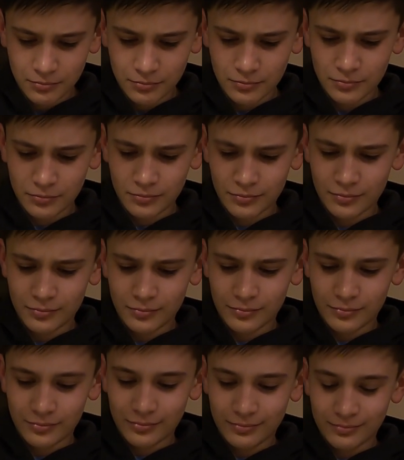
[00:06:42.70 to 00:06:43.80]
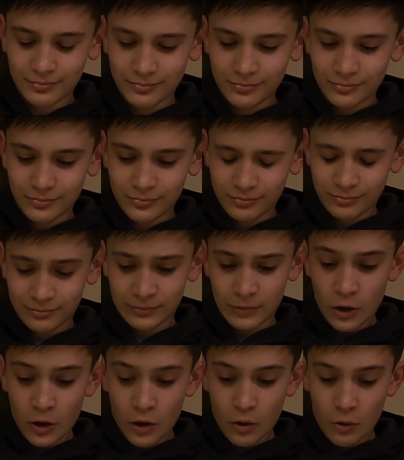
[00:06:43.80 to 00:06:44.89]
Saw it a bit in case it's going to
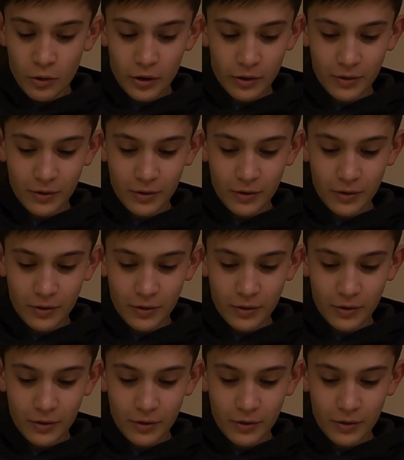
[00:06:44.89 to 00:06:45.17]
squirt.